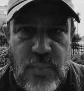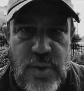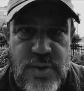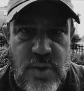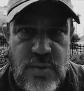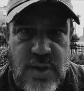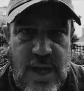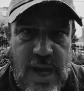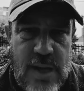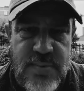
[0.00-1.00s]
Bridge those
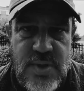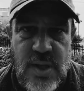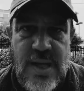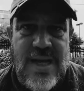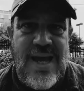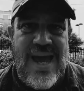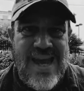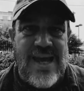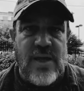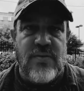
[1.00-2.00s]
gaps
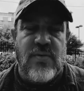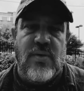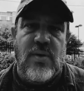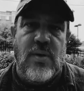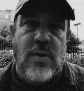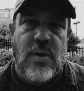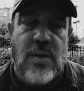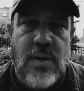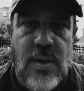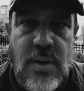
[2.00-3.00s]
and
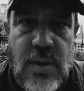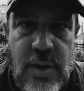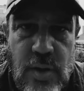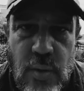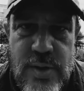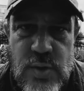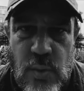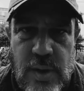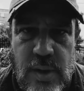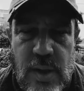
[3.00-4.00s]
encourage
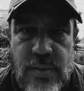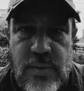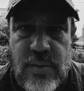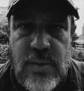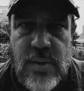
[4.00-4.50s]
one another,